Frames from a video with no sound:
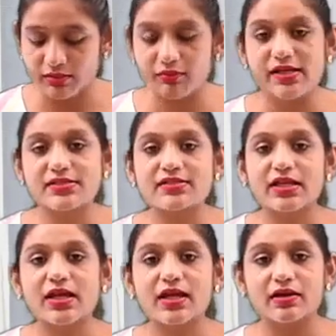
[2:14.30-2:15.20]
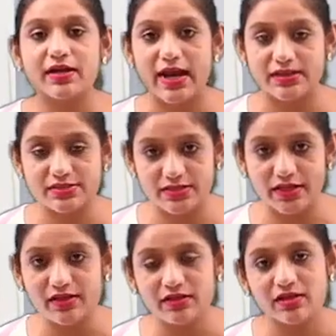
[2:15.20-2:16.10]
means ki
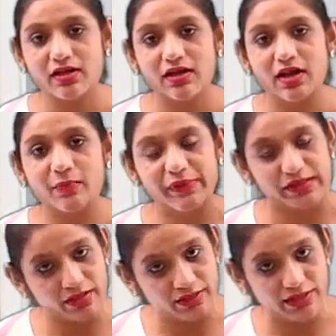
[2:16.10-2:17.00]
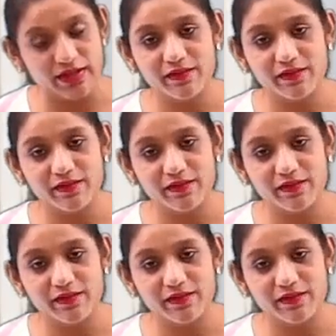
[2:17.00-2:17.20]
connected, appeared,